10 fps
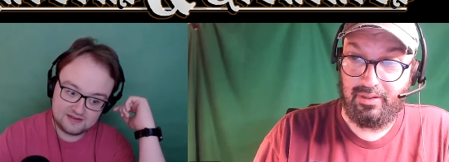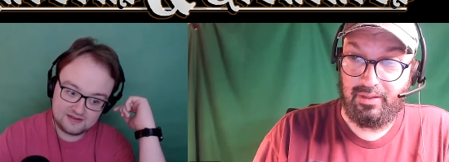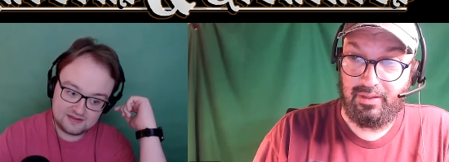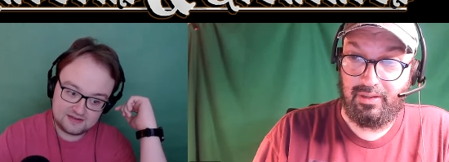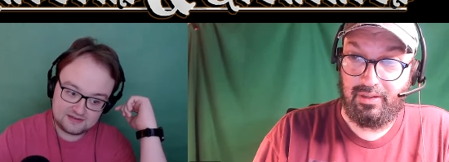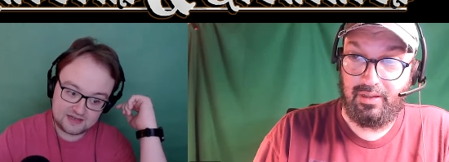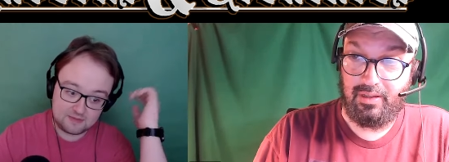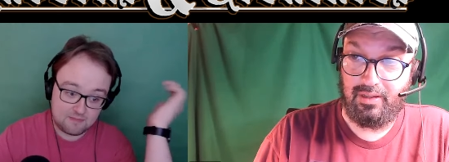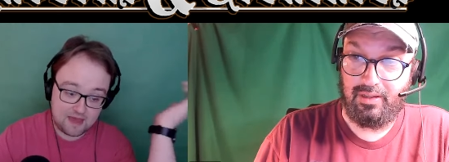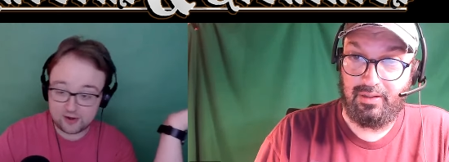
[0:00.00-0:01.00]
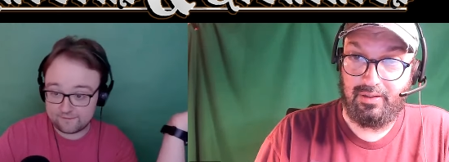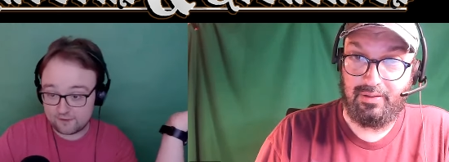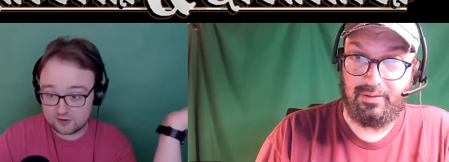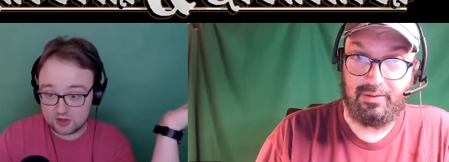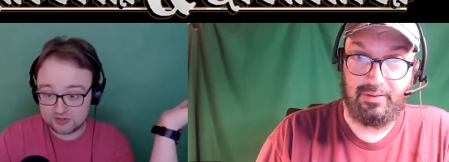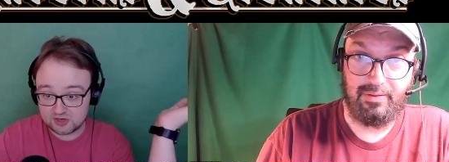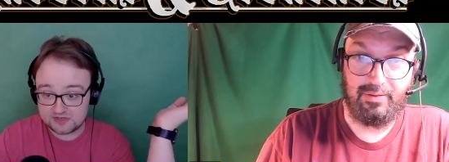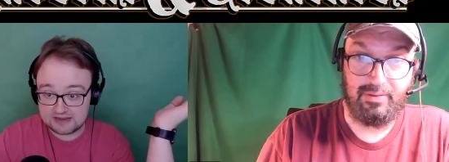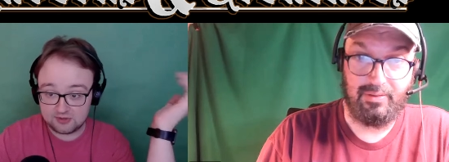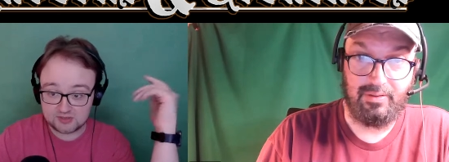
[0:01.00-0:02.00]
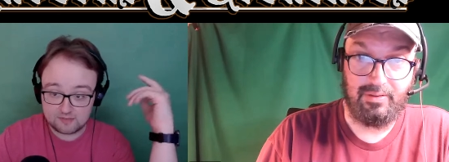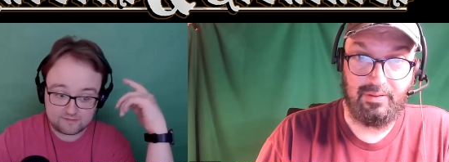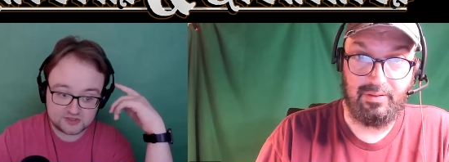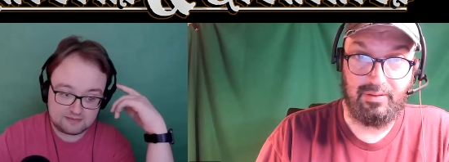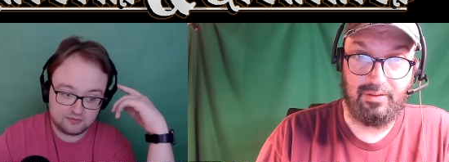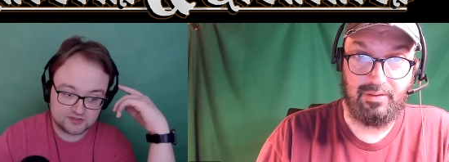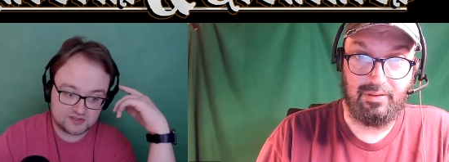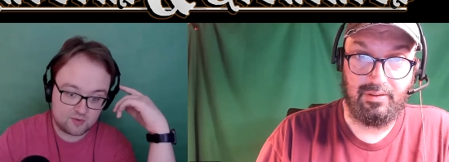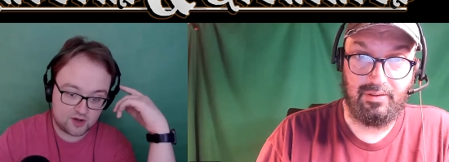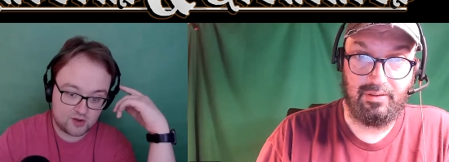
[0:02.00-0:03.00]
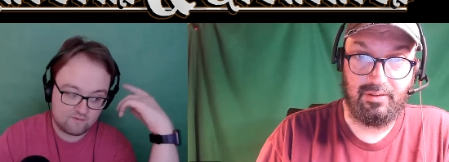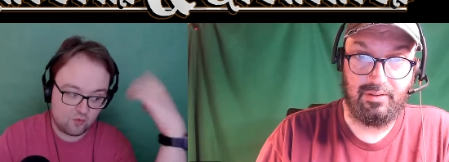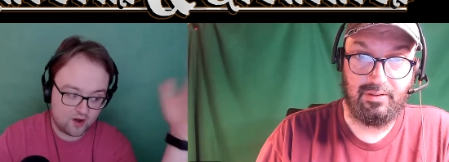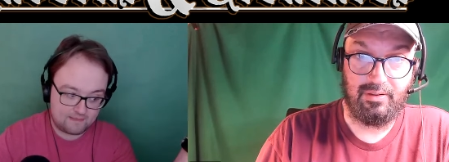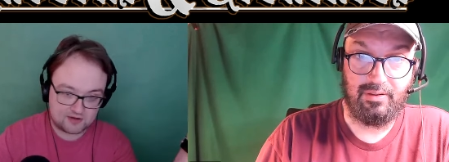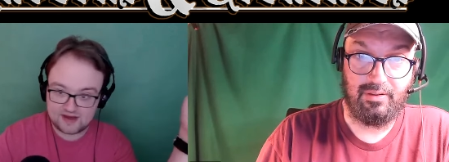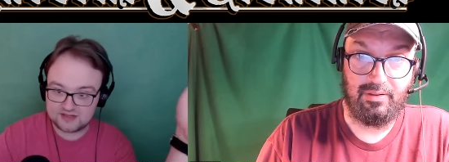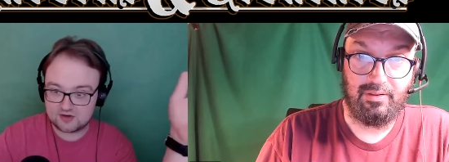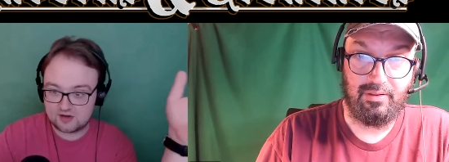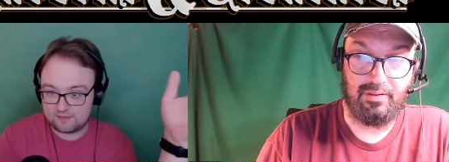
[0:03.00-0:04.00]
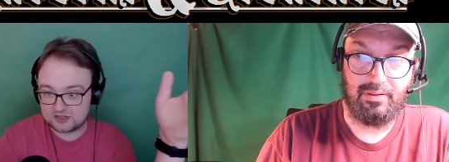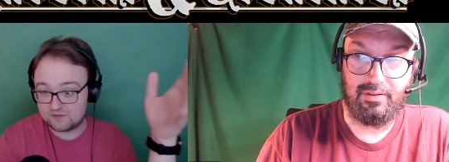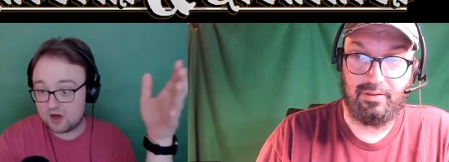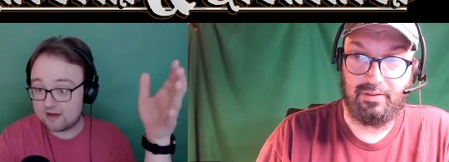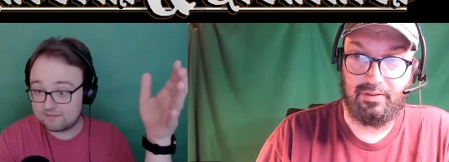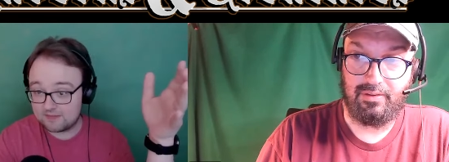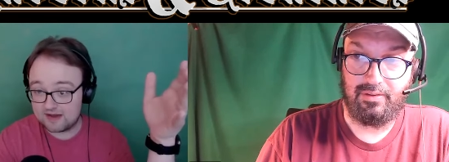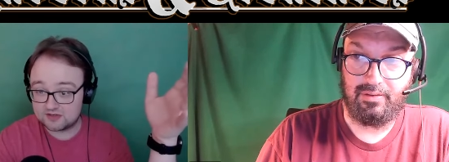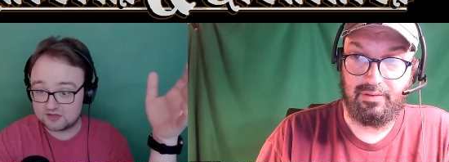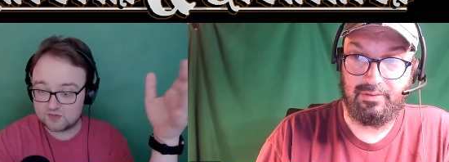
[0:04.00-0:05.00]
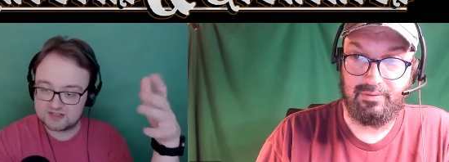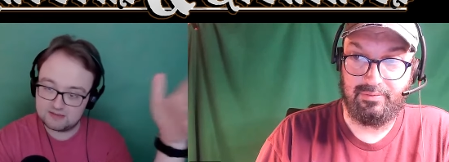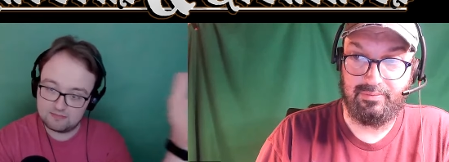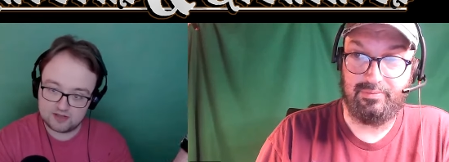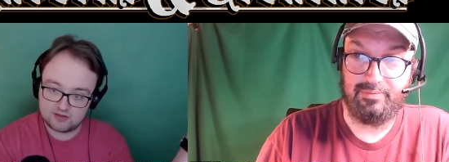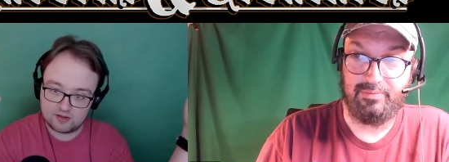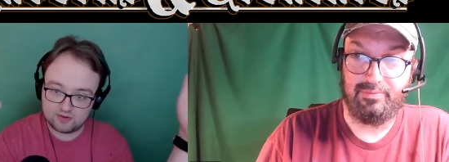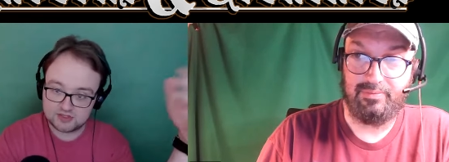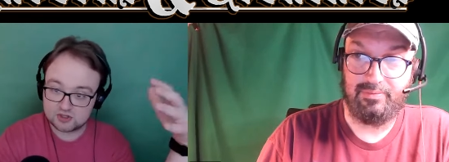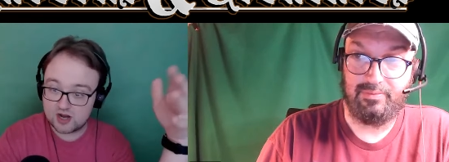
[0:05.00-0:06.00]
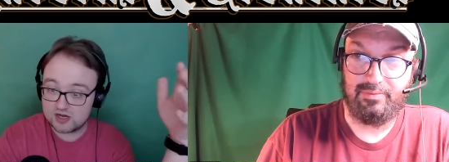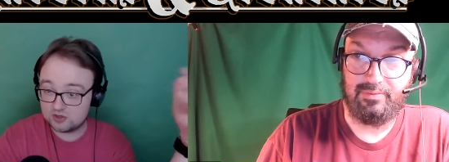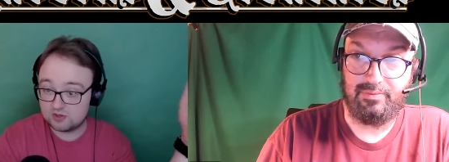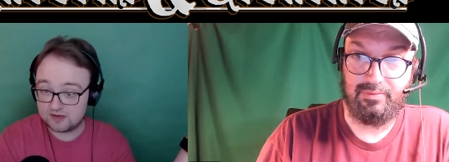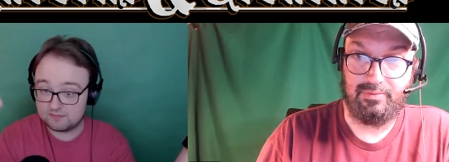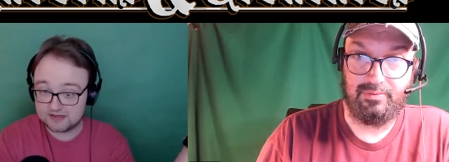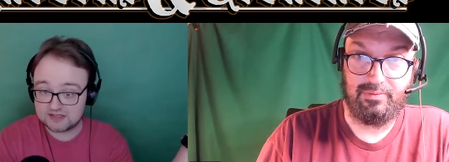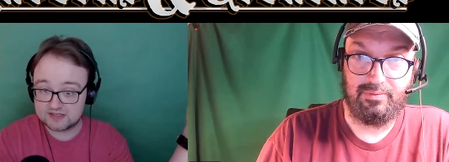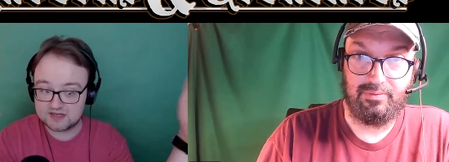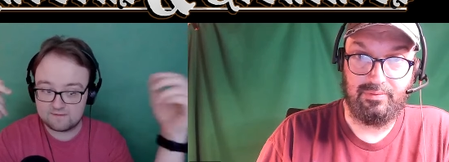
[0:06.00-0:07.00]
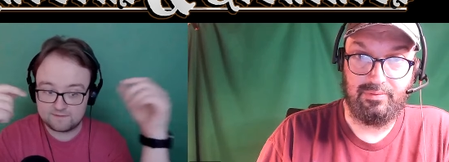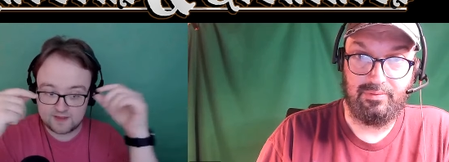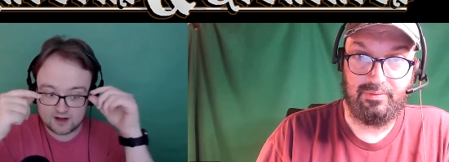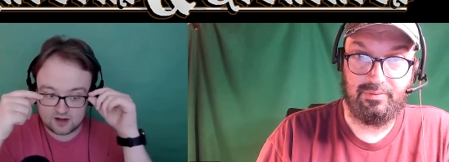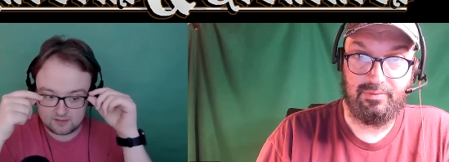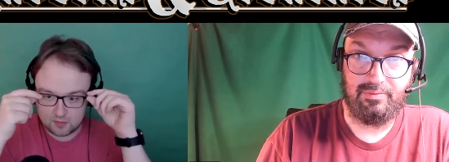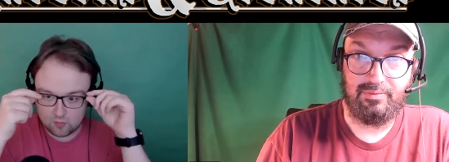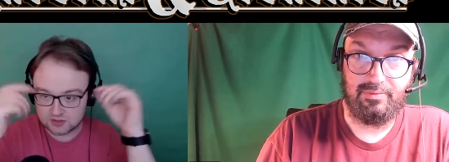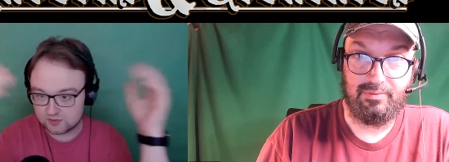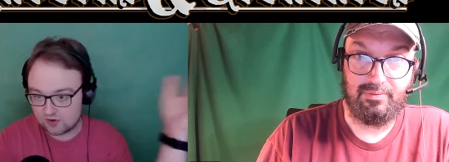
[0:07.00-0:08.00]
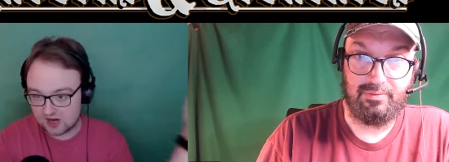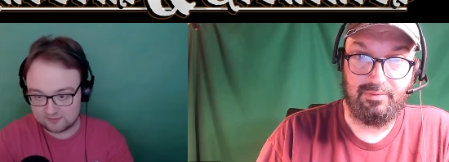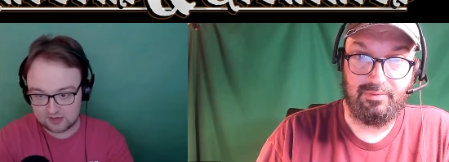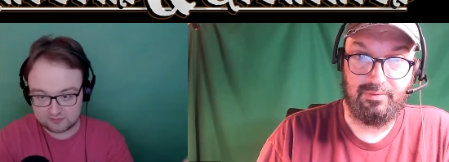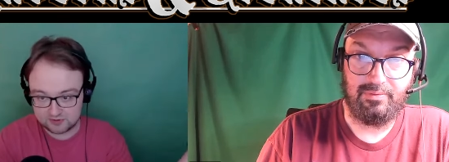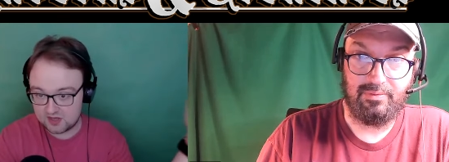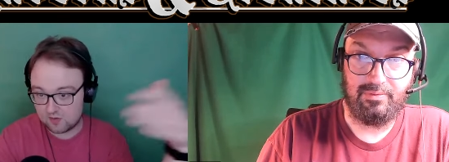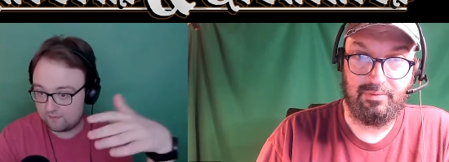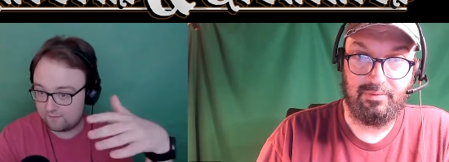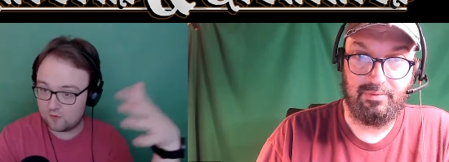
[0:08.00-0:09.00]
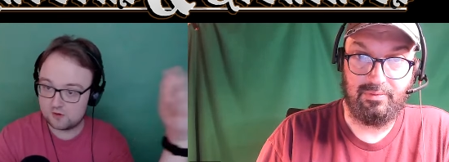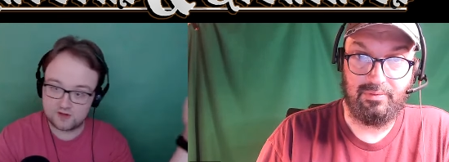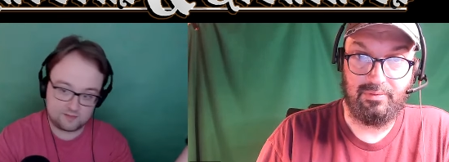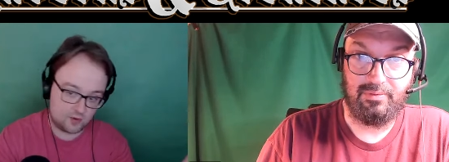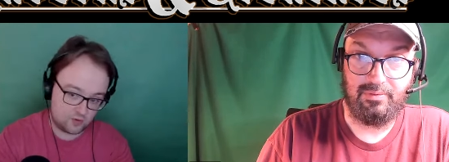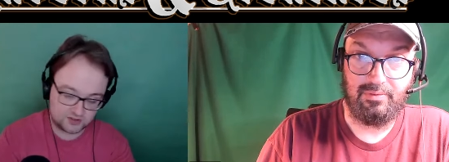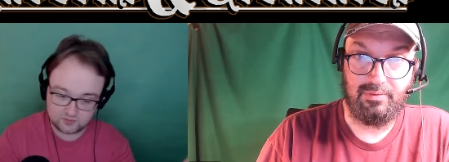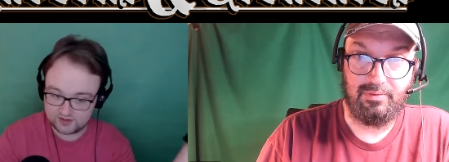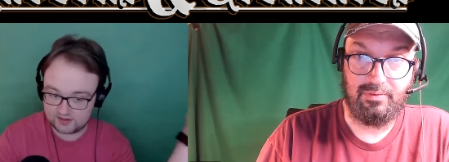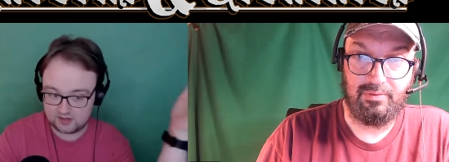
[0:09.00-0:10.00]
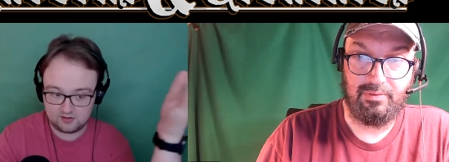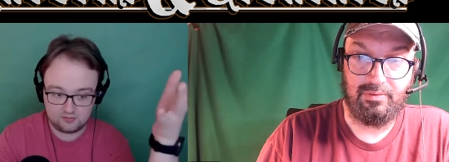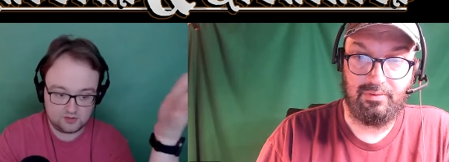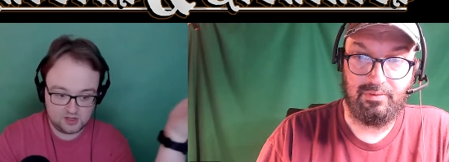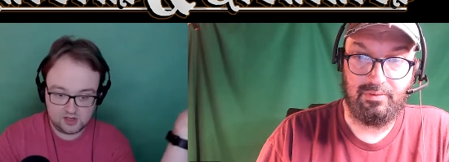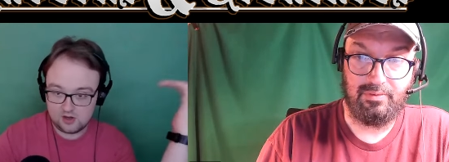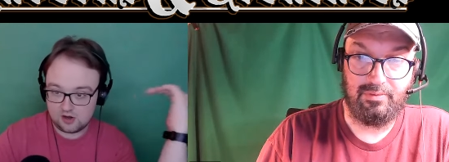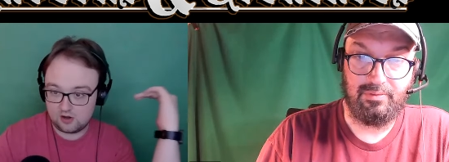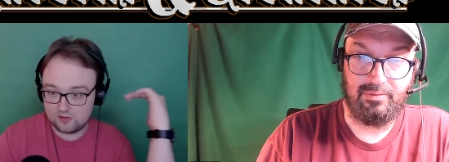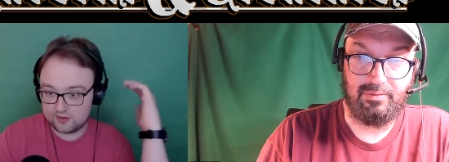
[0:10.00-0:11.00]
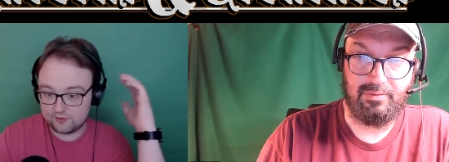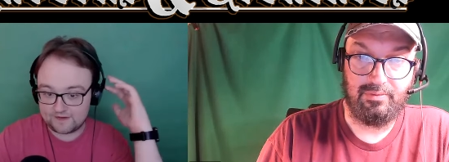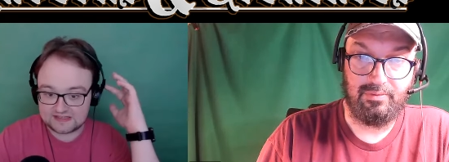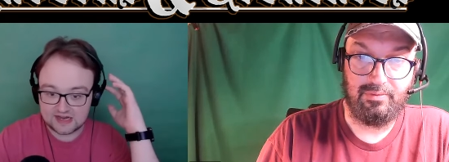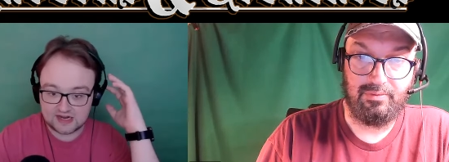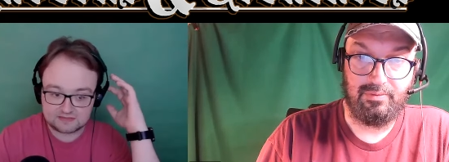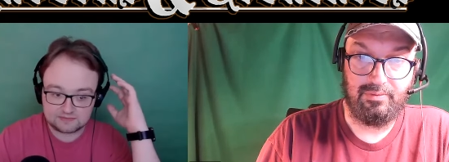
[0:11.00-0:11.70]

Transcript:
Speaker 1: It'll be better for low tier tables It'll be better for tables where you have one optimizer and a bunch of non optimizers, right? Somebody that mm-hmm. wants to try and do the big busted stuff, they're going to be worse with crossbucks than they were before. They're going to be worse with, you know, all the little feats that got some